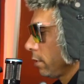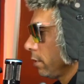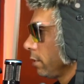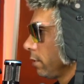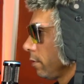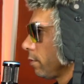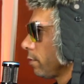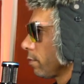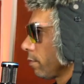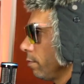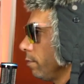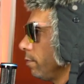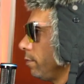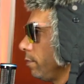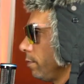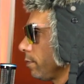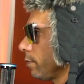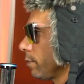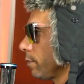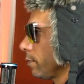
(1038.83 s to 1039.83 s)
She'll
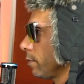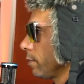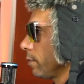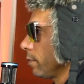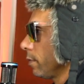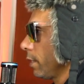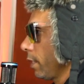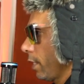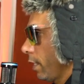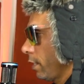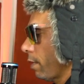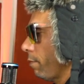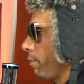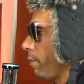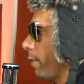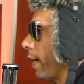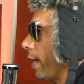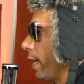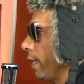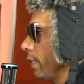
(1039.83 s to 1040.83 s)
go get a get
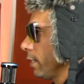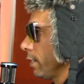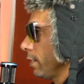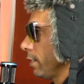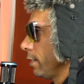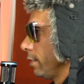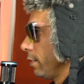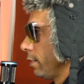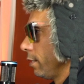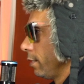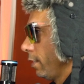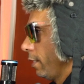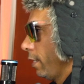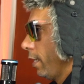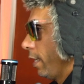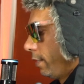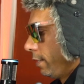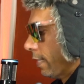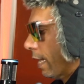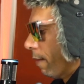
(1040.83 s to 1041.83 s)
degree, learn
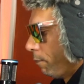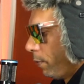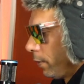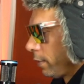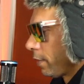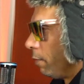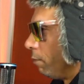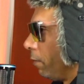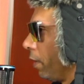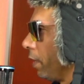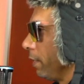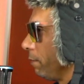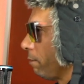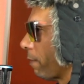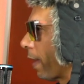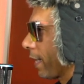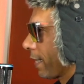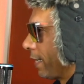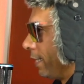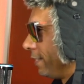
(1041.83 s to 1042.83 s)
her, you know,
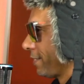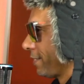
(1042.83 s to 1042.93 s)
level